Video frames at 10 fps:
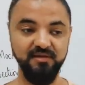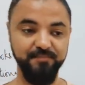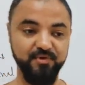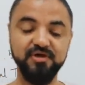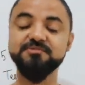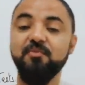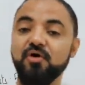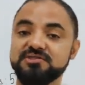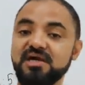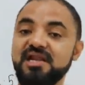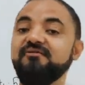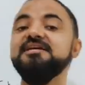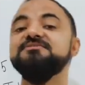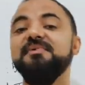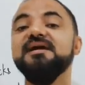Because mocks ka level
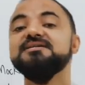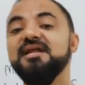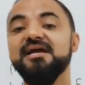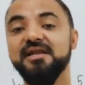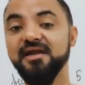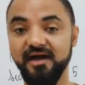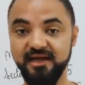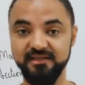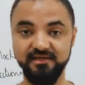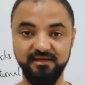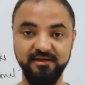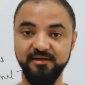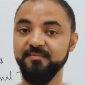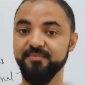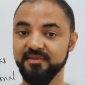is made slightly higher than
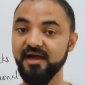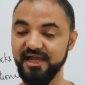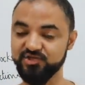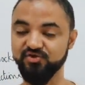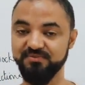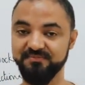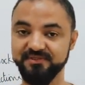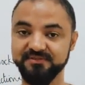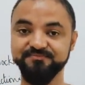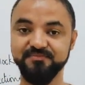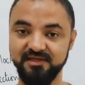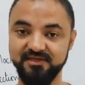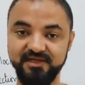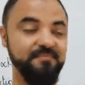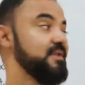the actual paper.
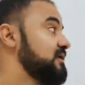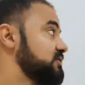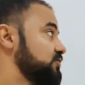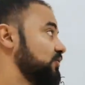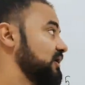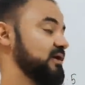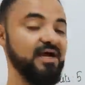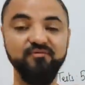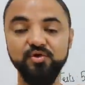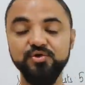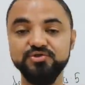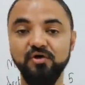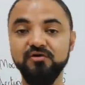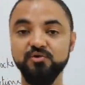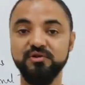Yeah. So I wanted to
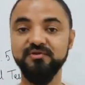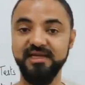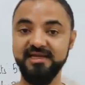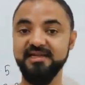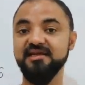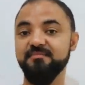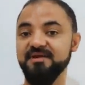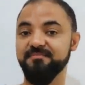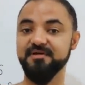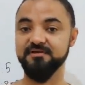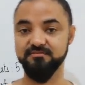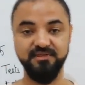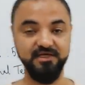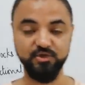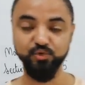solve 2018 ka paper.
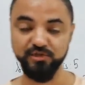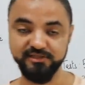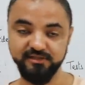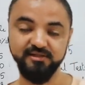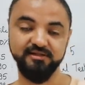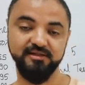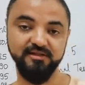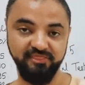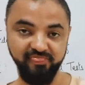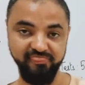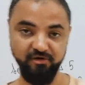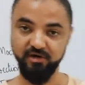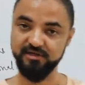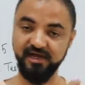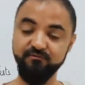There are two
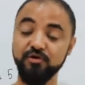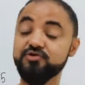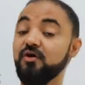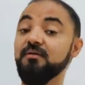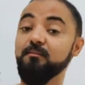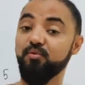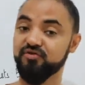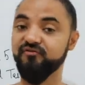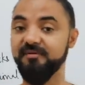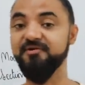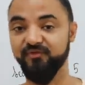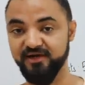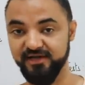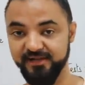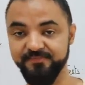slot. I want to solve both of them in
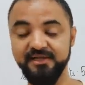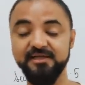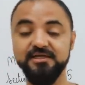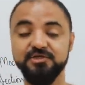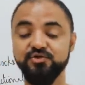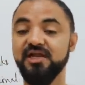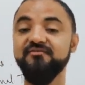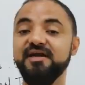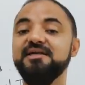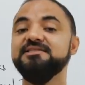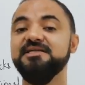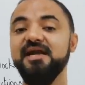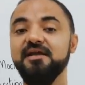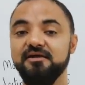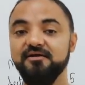one day. So that we
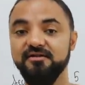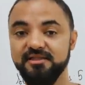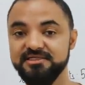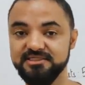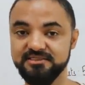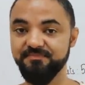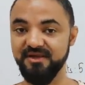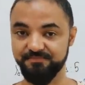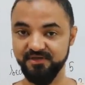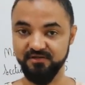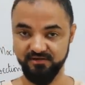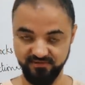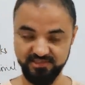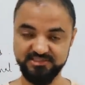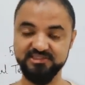understand this is the paper,
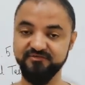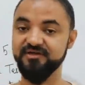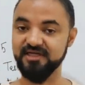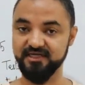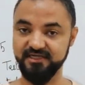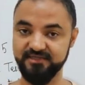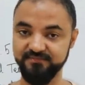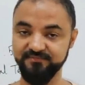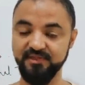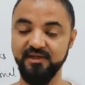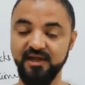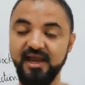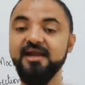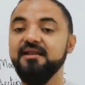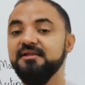this is our target.
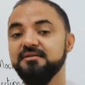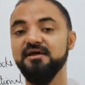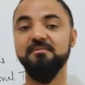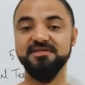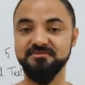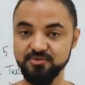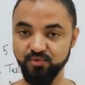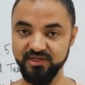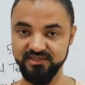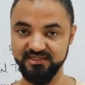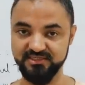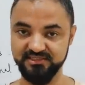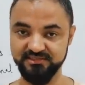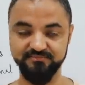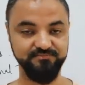And this is how much I'm scoring in that
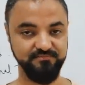section.